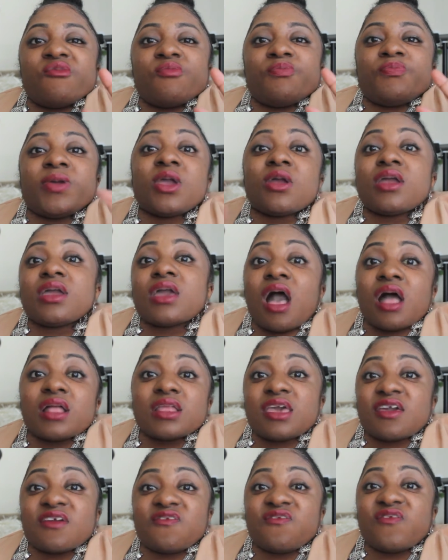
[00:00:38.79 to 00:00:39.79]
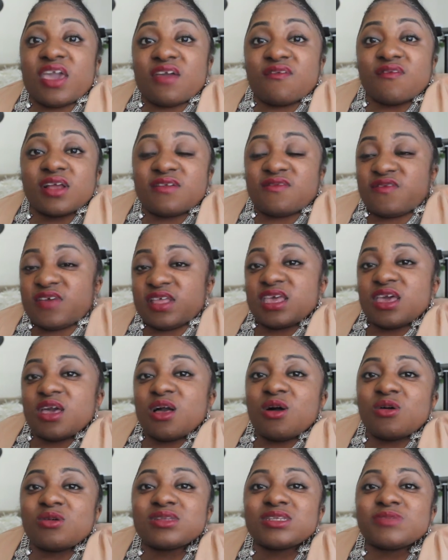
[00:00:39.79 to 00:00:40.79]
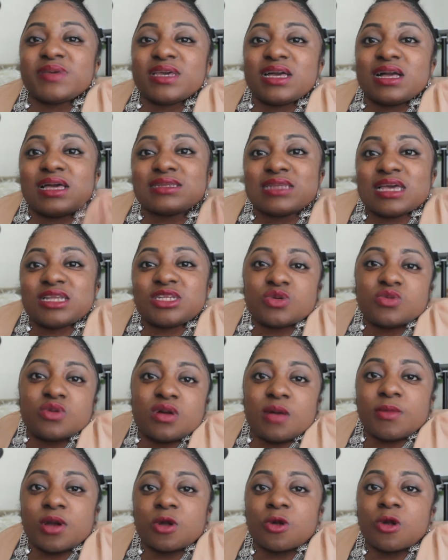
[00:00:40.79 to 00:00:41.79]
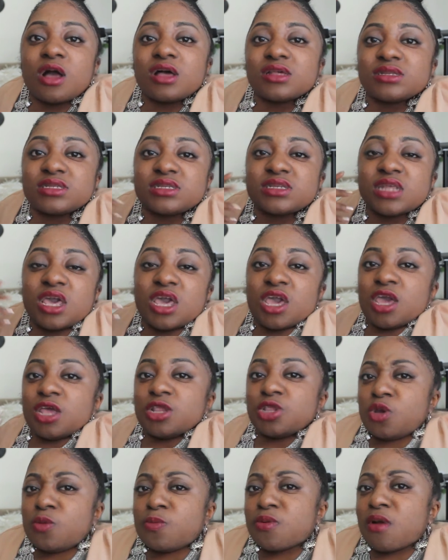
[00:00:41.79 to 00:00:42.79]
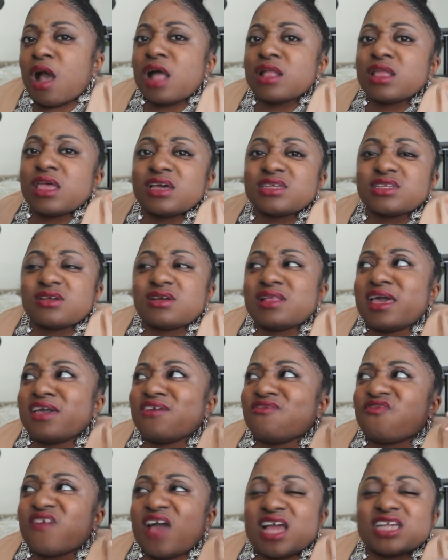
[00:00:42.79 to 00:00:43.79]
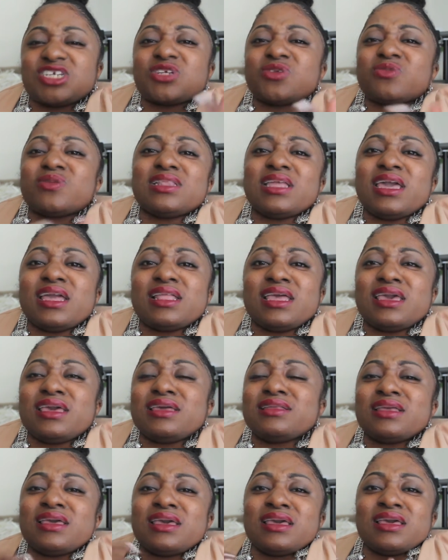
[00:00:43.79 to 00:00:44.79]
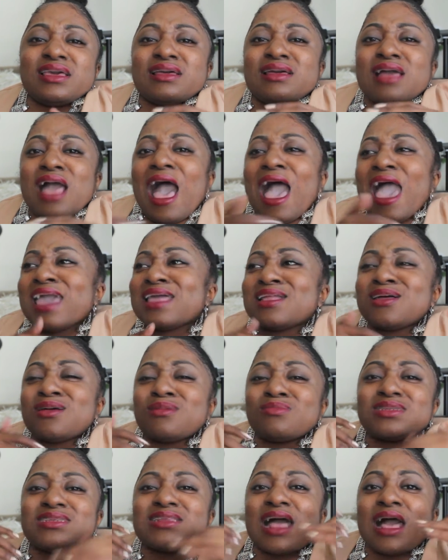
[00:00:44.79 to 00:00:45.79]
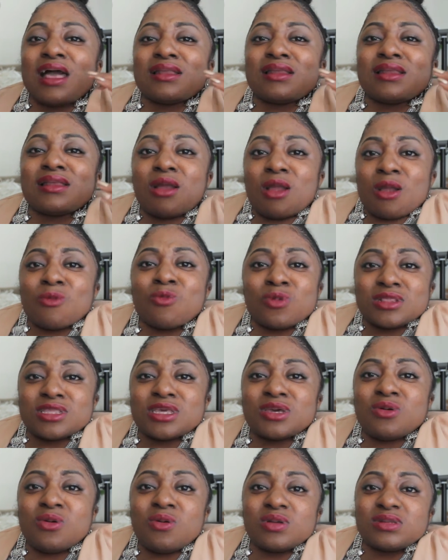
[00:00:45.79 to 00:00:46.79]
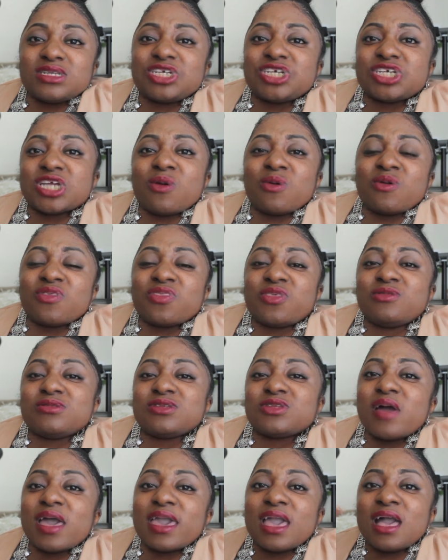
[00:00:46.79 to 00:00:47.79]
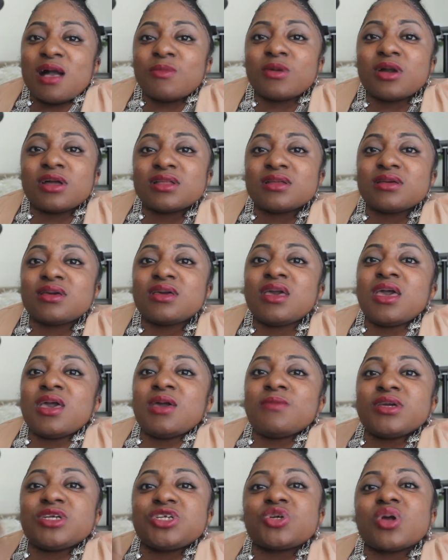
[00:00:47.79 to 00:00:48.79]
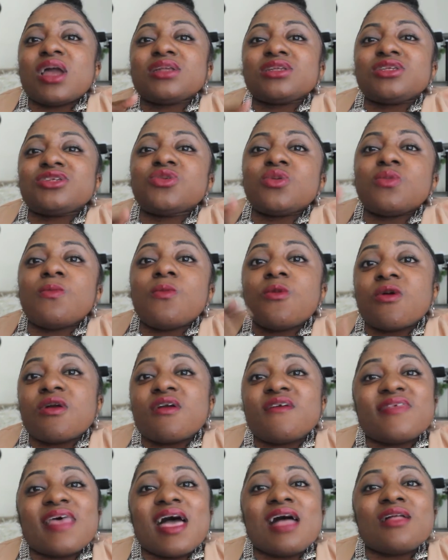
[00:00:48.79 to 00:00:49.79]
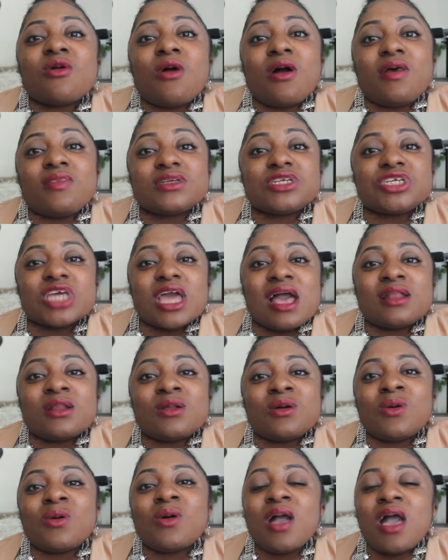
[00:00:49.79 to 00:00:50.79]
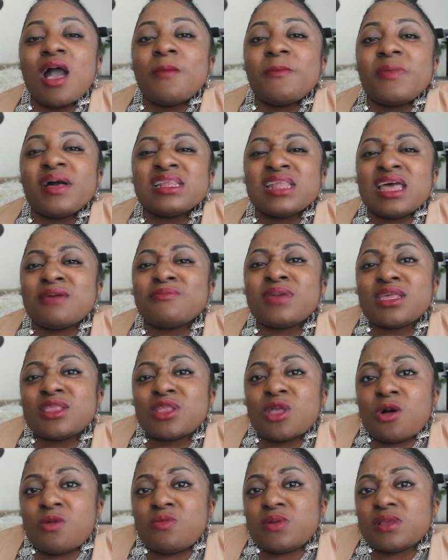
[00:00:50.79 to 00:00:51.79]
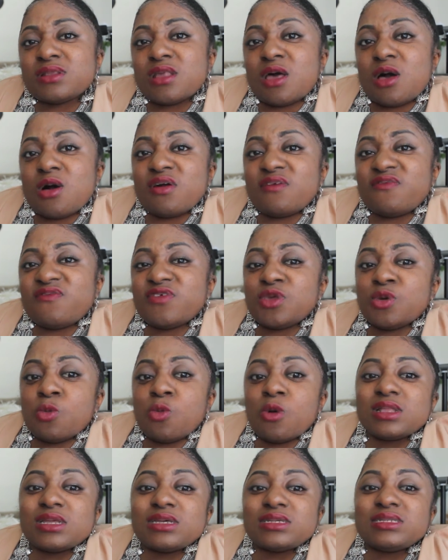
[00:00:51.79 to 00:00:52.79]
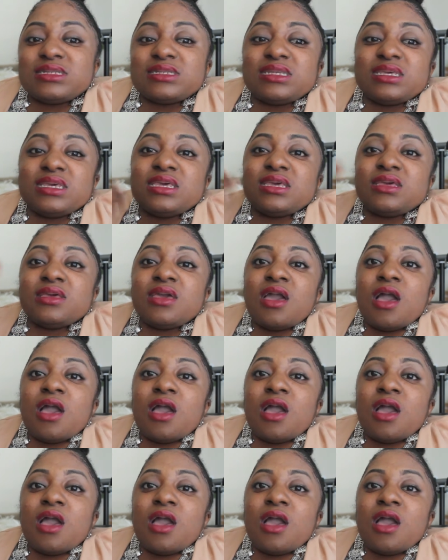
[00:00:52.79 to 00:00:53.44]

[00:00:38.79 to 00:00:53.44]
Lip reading: periodic favorite videos because I do come across new products or like fashion related items that are really cool to share with you. So I am going to be trying to do more of that on the channel, but let me know below if you want to see